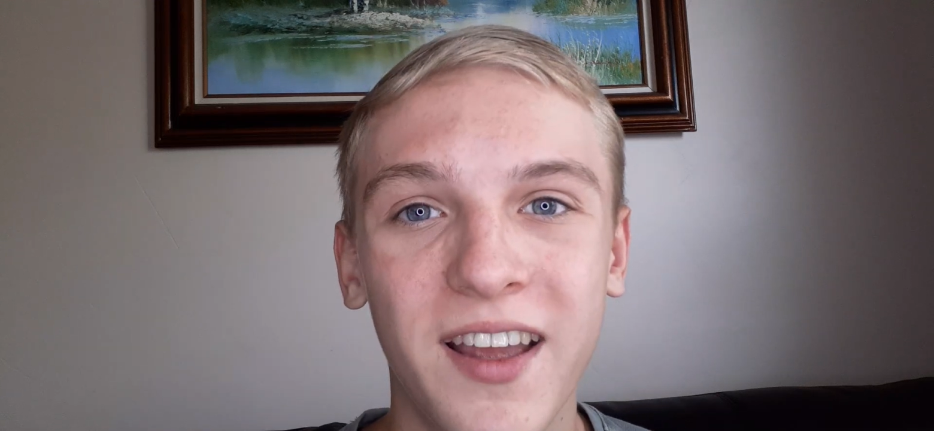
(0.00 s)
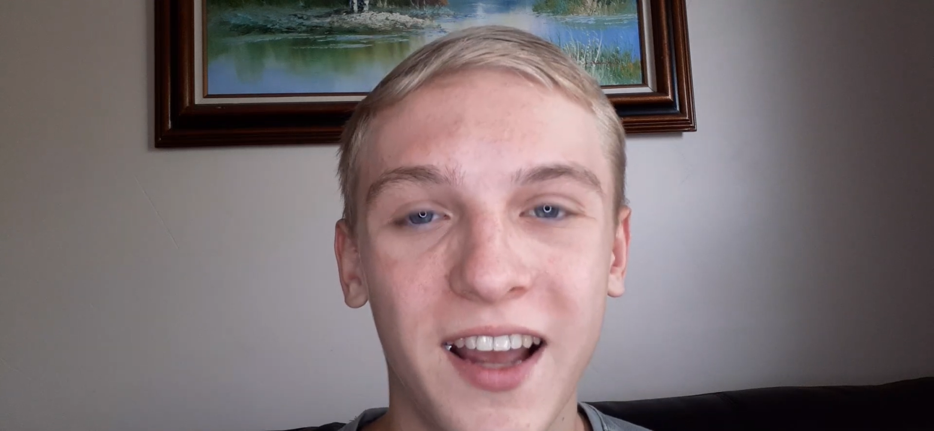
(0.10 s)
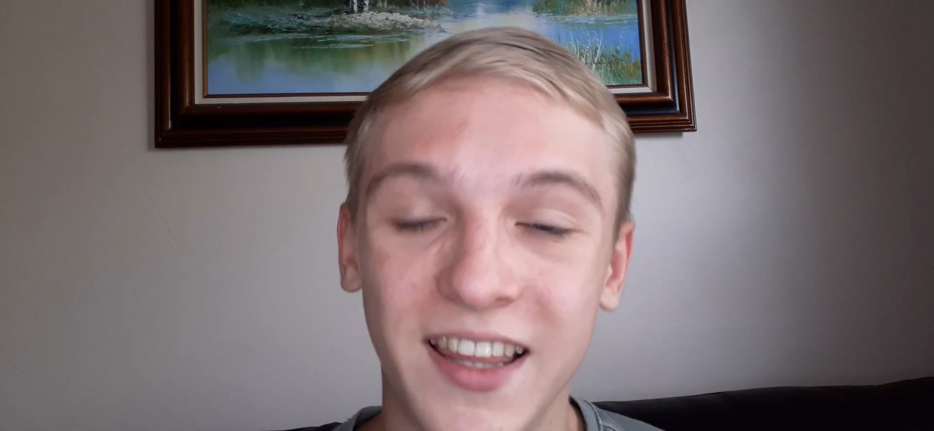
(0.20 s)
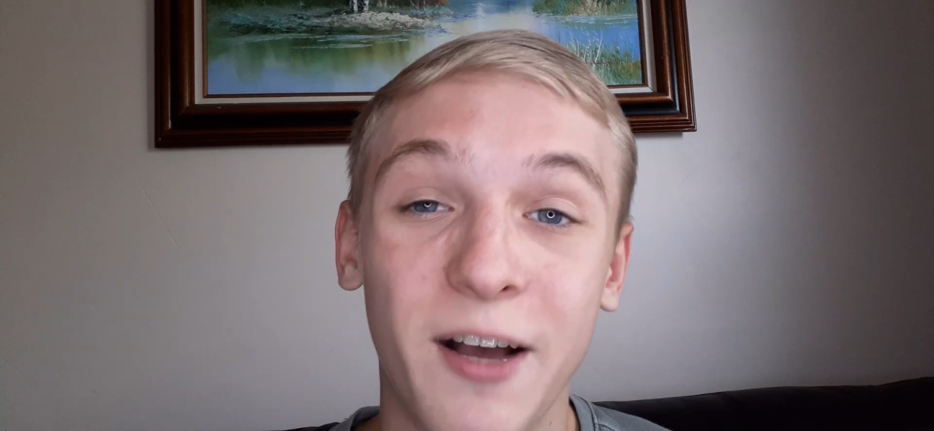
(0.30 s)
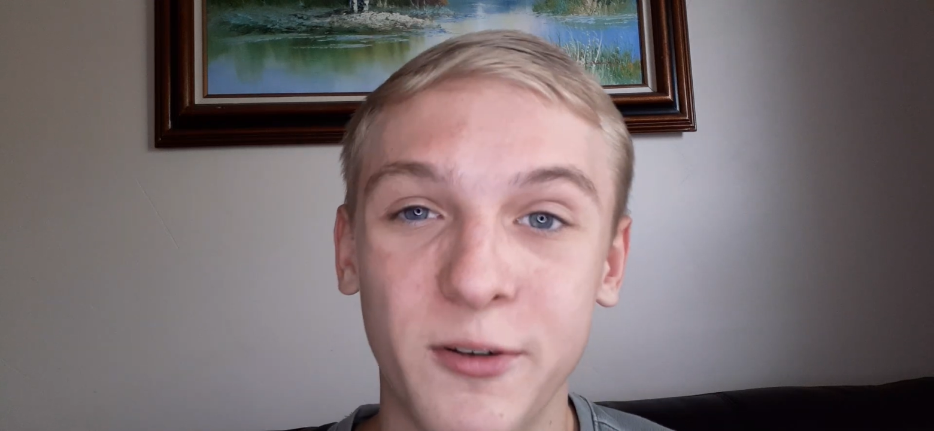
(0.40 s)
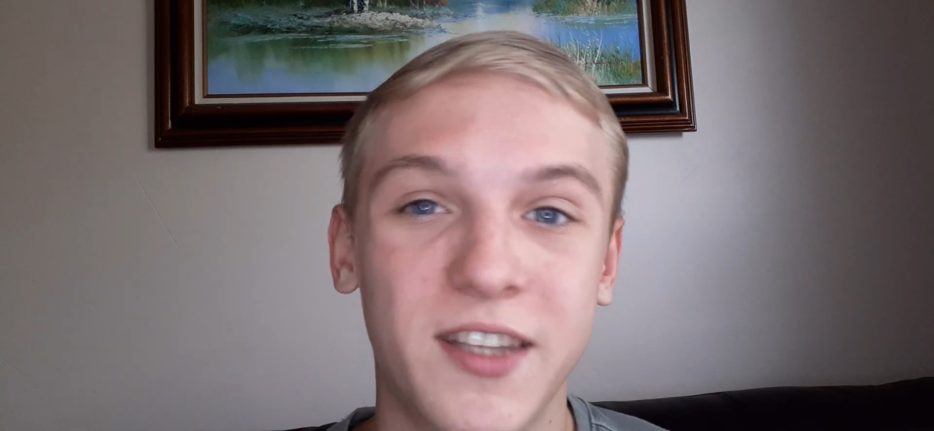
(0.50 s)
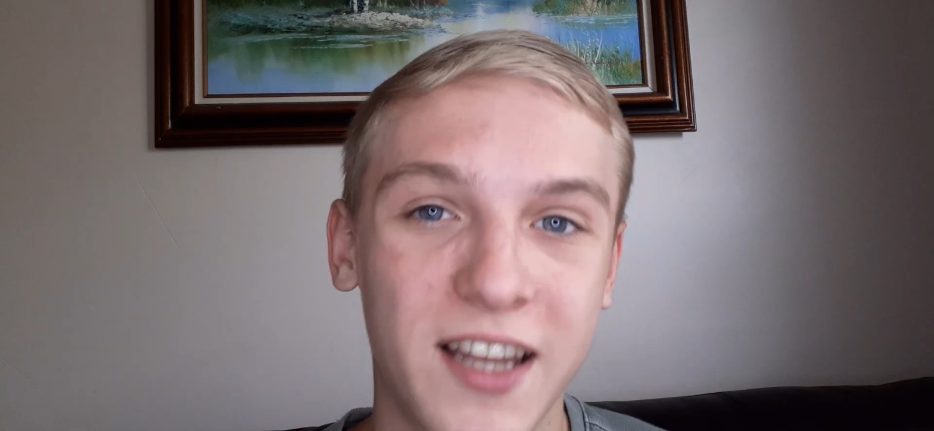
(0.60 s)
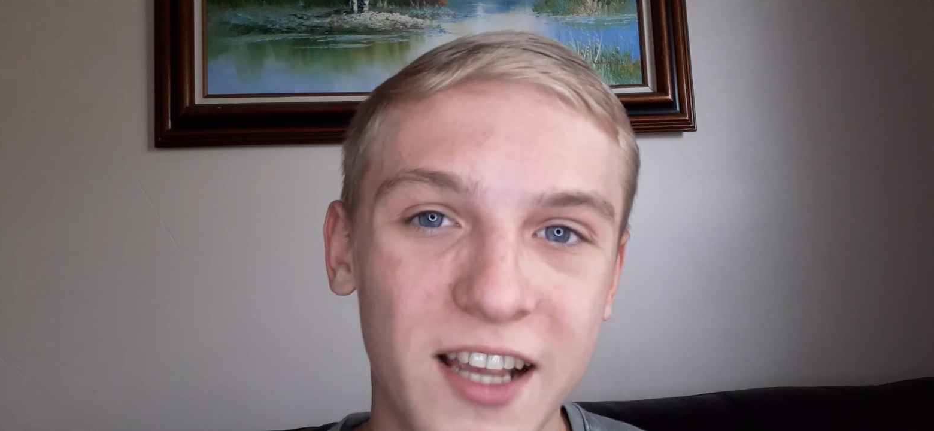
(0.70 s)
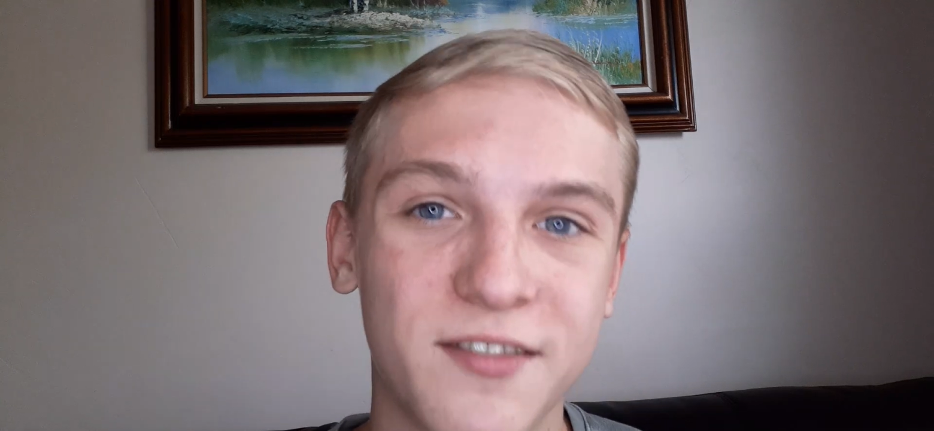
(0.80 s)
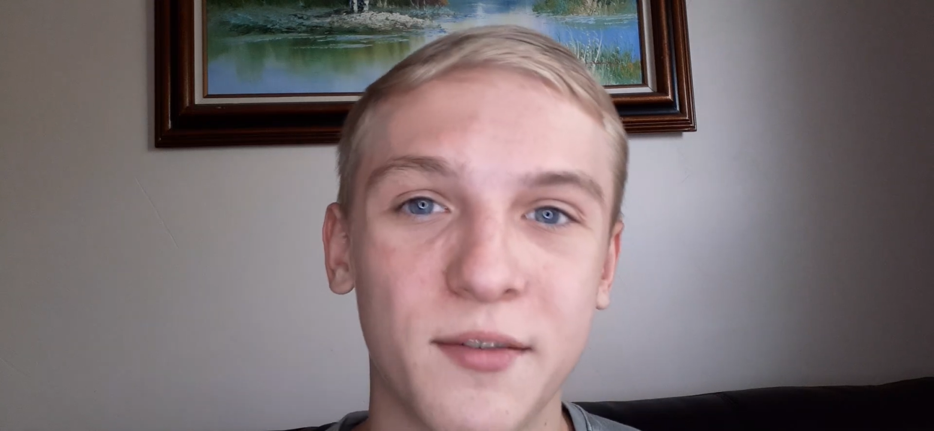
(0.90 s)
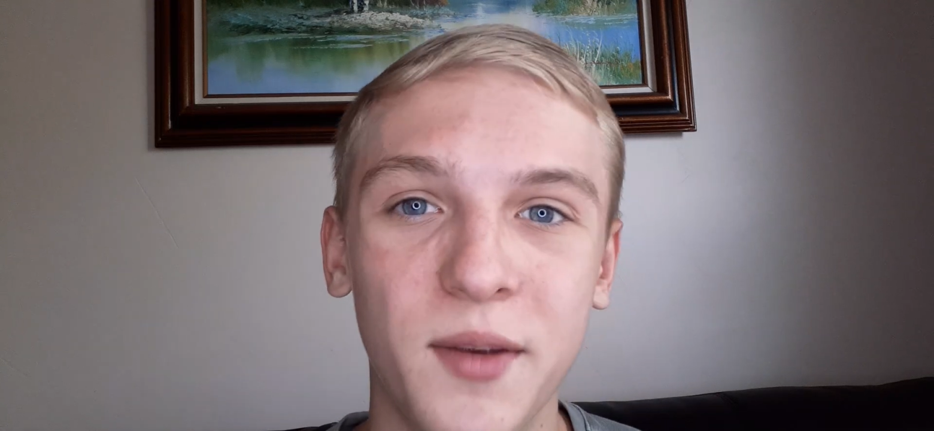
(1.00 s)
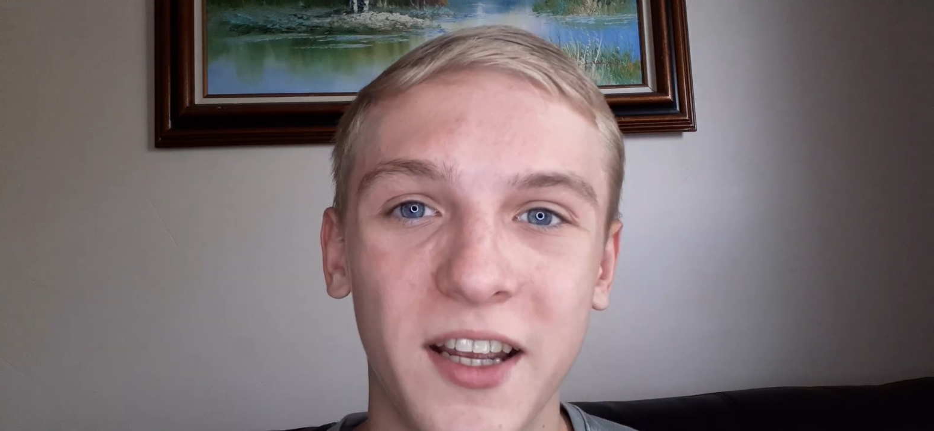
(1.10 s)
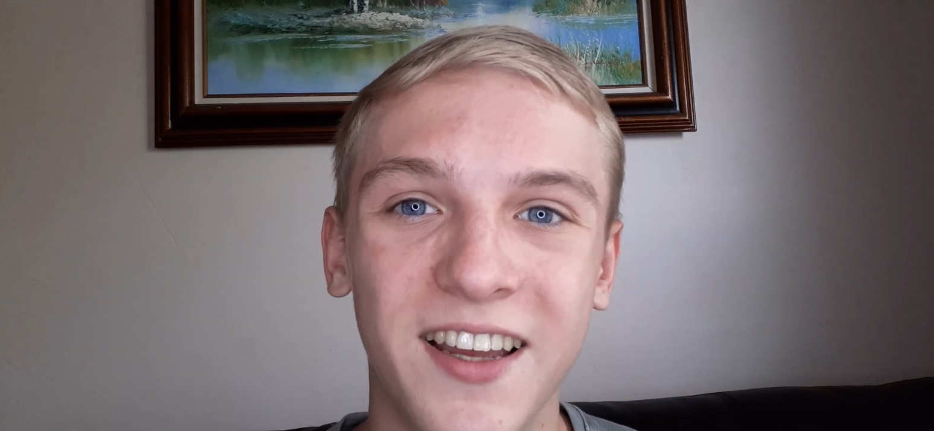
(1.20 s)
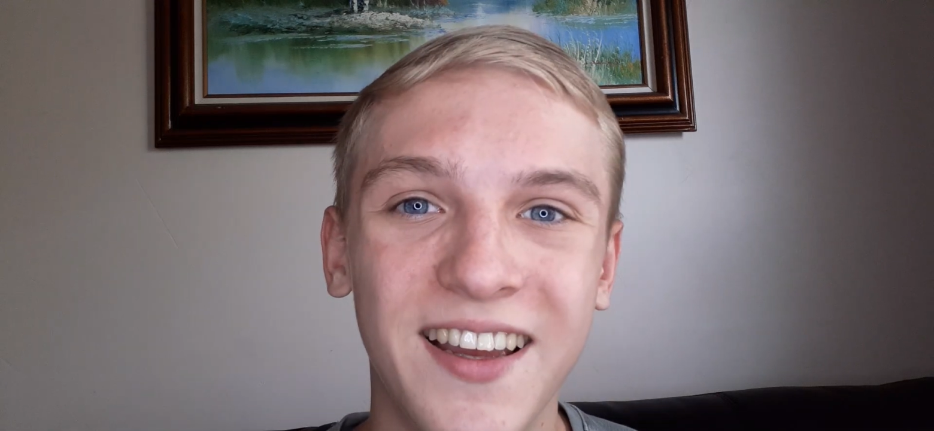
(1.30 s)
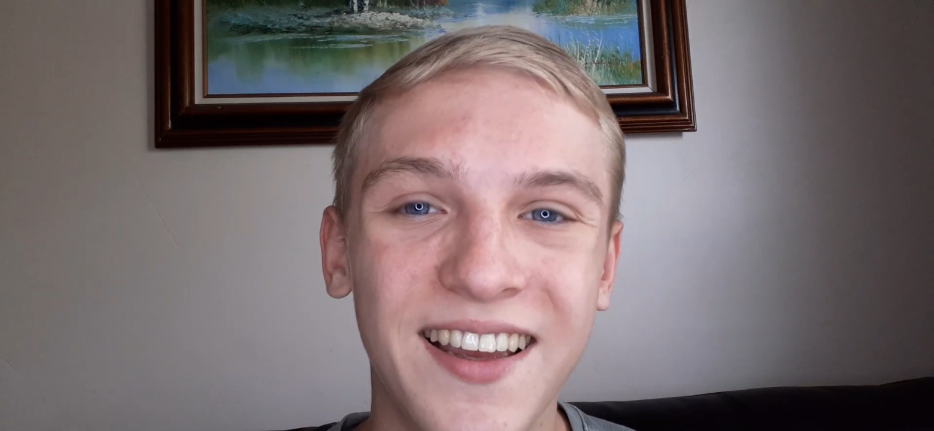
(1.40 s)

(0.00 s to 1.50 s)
And that was the case for me.